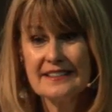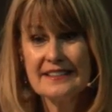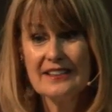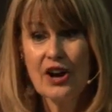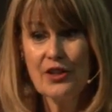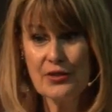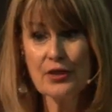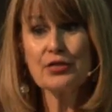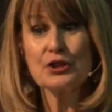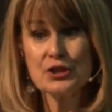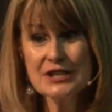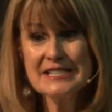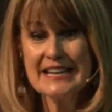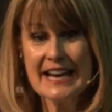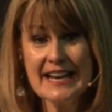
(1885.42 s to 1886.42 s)
on the
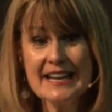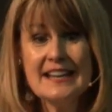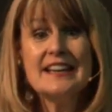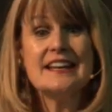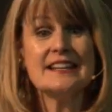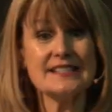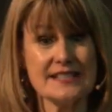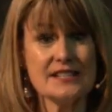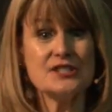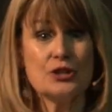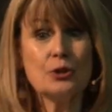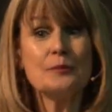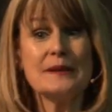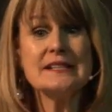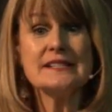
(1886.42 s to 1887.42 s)
third day it says
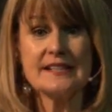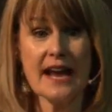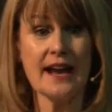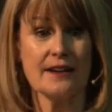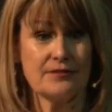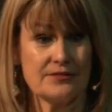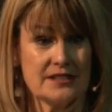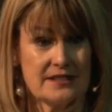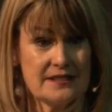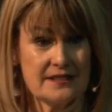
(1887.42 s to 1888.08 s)
you'll be saved